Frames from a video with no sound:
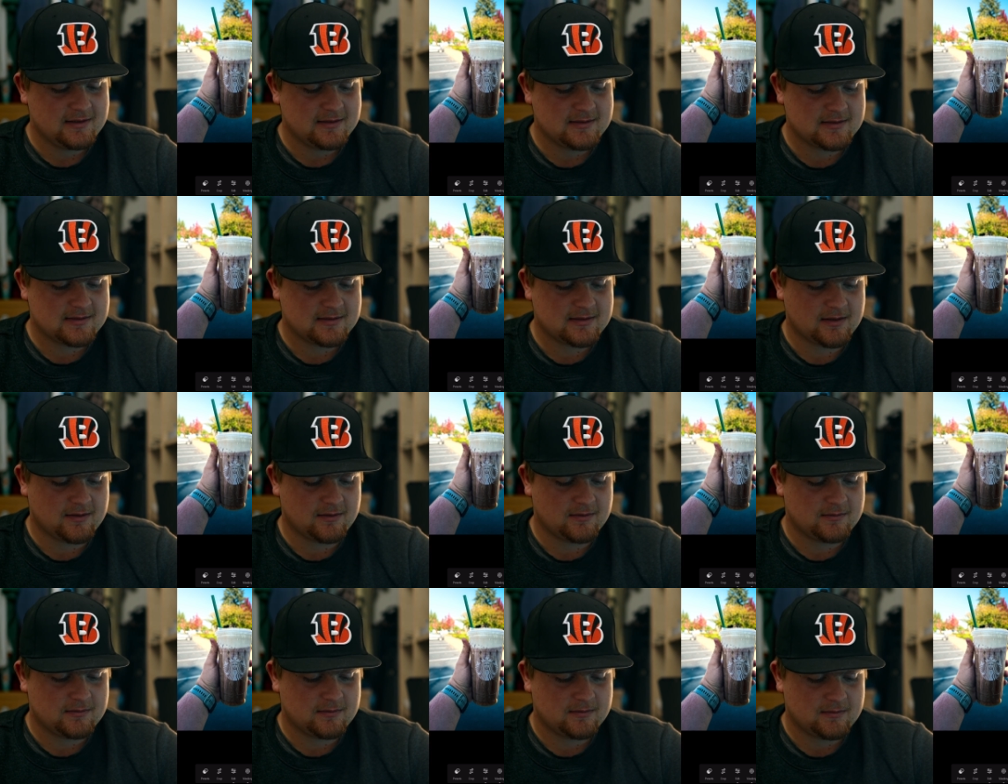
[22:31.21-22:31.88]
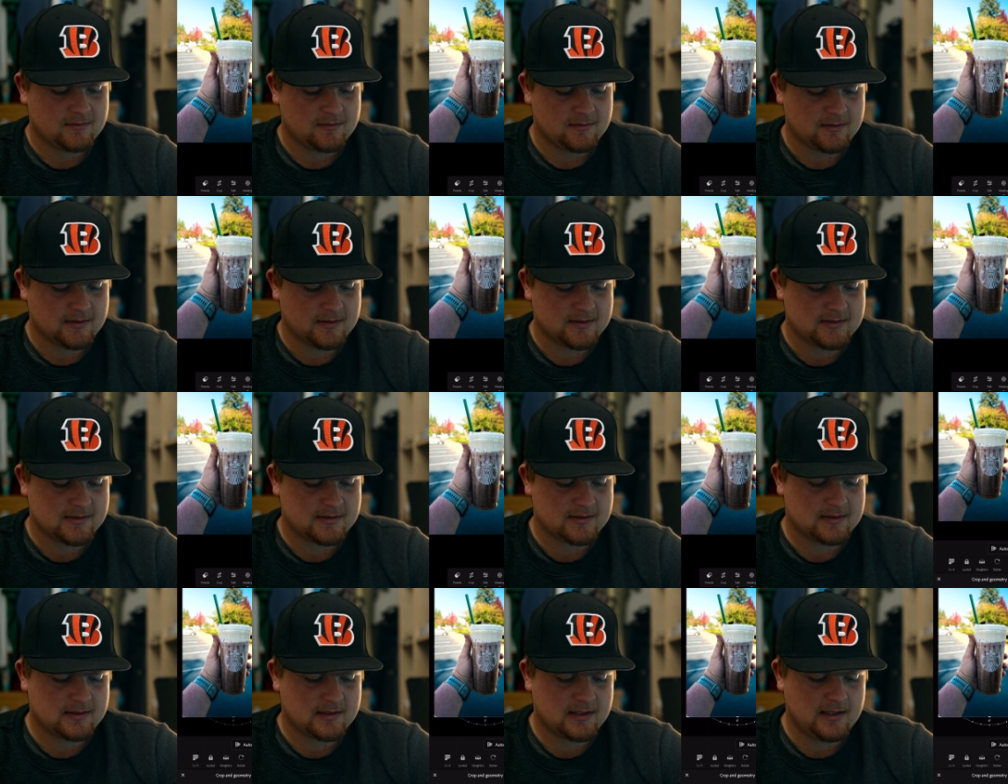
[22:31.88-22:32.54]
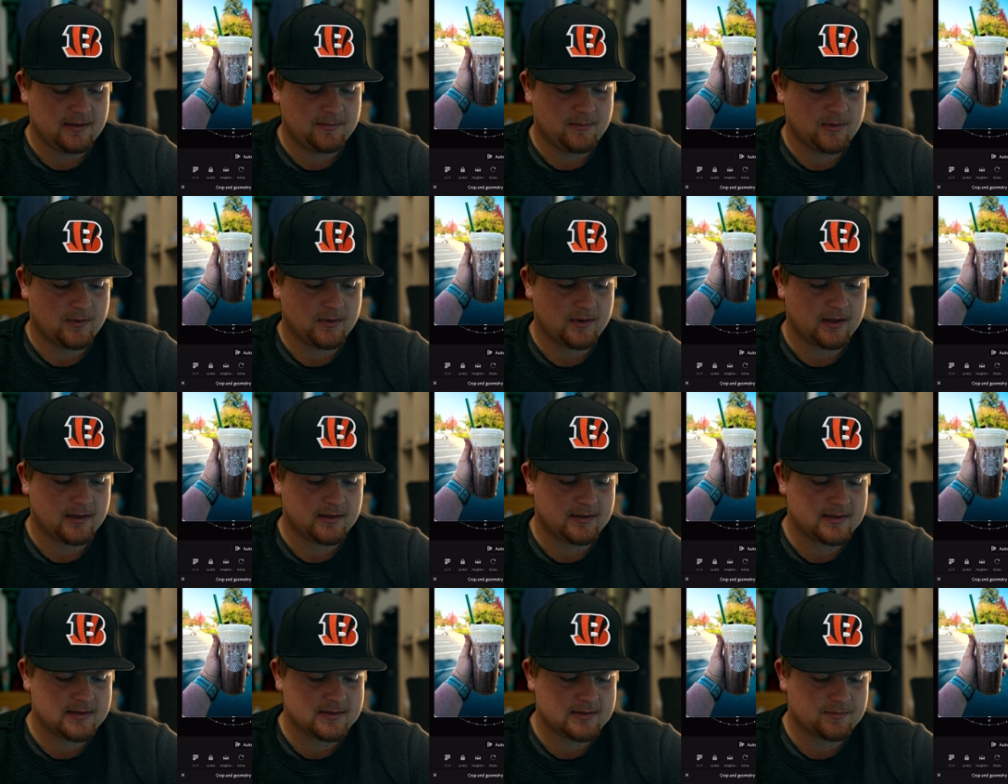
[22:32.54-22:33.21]
So let's keep going
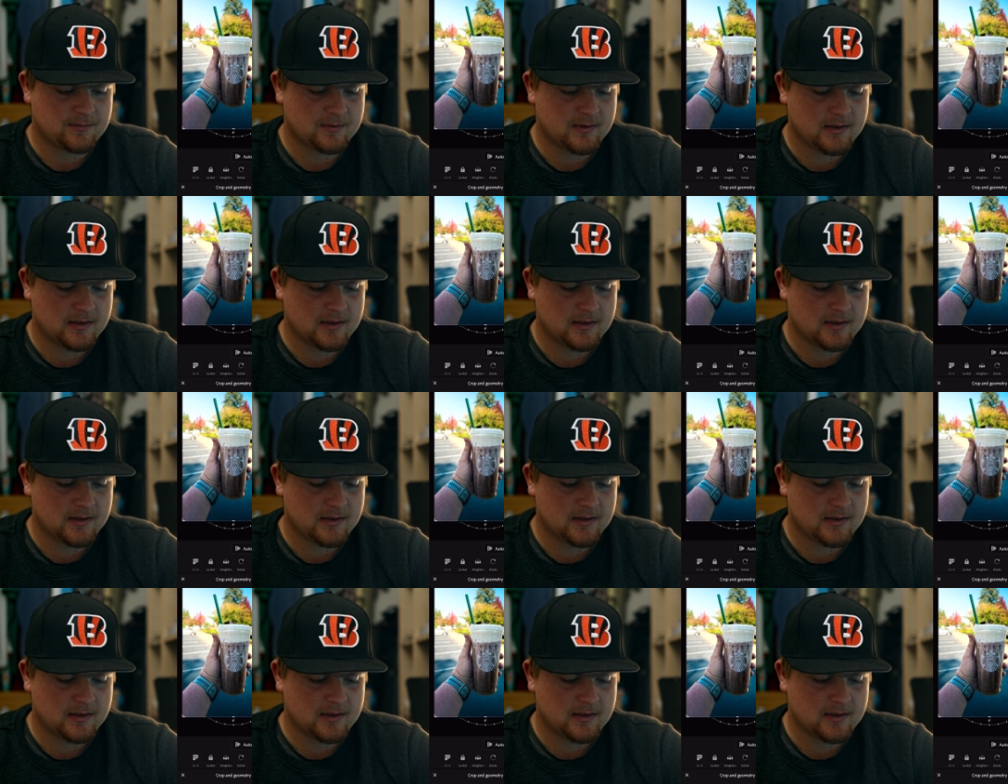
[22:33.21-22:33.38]
on this.